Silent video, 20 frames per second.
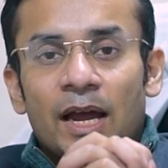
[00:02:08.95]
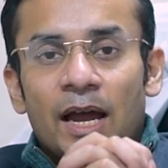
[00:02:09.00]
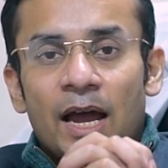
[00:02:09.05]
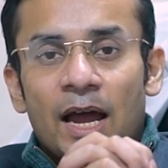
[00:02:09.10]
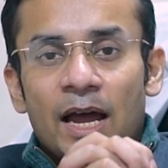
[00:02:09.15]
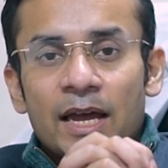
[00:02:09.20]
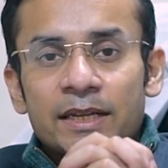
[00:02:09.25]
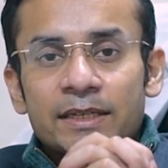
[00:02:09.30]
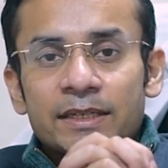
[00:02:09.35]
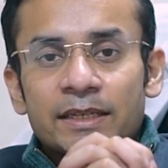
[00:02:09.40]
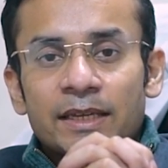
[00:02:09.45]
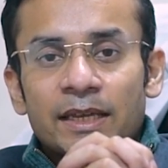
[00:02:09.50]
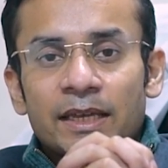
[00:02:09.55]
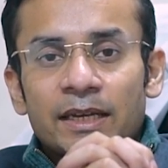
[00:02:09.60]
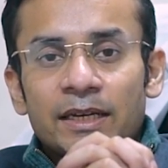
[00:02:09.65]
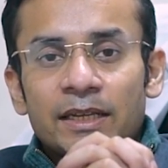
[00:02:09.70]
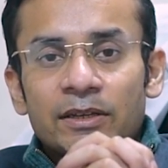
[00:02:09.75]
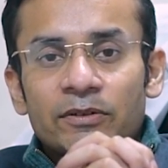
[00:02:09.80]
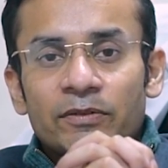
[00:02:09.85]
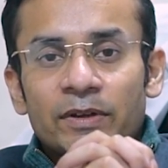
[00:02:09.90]
ask
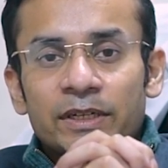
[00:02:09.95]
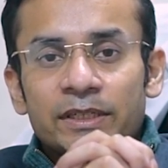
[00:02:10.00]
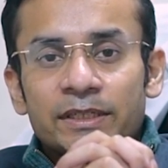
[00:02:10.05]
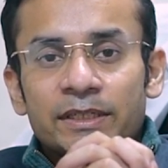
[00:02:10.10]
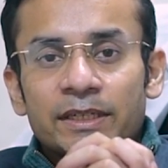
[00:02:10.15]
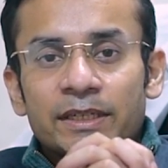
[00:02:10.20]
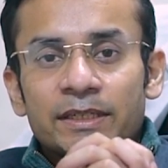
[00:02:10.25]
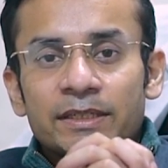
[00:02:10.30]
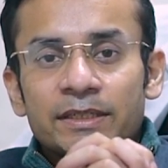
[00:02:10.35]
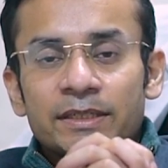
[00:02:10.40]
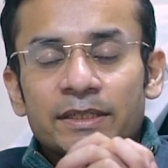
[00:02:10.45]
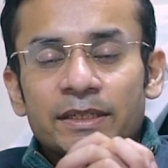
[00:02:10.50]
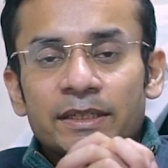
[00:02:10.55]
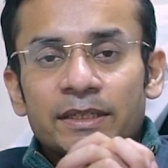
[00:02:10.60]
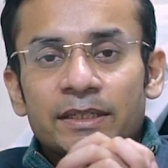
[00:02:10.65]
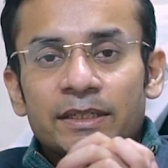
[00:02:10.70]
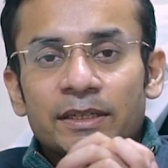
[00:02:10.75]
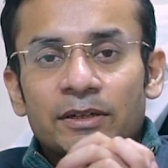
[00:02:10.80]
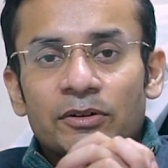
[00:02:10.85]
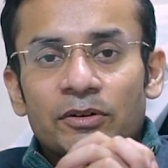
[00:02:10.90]
any questions
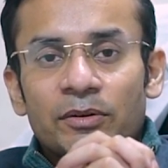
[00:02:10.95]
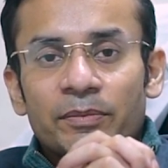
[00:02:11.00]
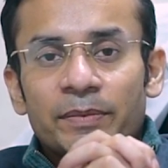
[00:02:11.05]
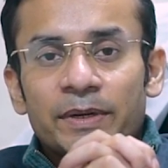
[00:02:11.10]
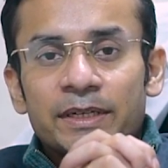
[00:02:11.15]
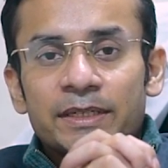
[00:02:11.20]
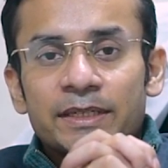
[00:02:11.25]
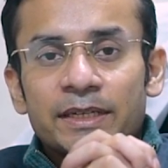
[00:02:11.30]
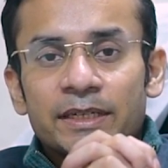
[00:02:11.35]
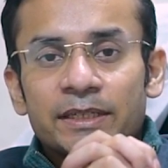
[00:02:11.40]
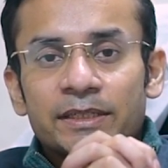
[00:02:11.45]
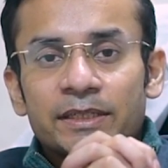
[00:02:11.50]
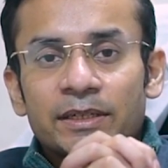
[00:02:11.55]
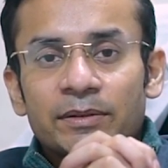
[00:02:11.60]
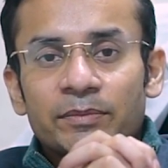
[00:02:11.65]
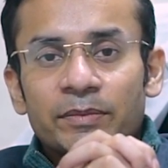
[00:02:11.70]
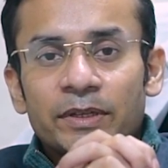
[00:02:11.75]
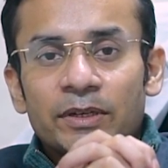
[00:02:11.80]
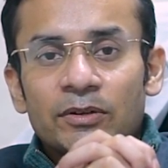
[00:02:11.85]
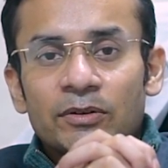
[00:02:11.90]
in the comment
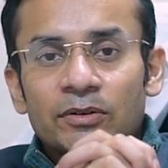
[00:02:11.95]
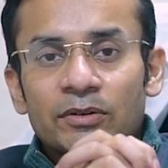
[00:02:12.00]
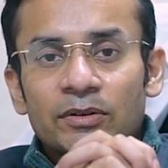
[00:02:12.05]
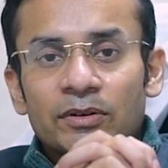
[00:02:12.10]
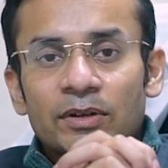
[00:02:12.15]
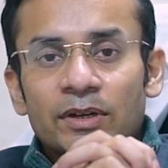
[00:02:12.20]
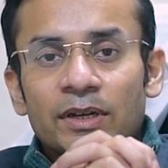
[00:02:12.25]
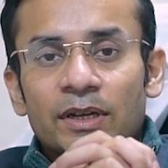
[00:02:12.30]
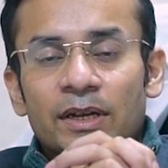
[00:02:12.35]
section below.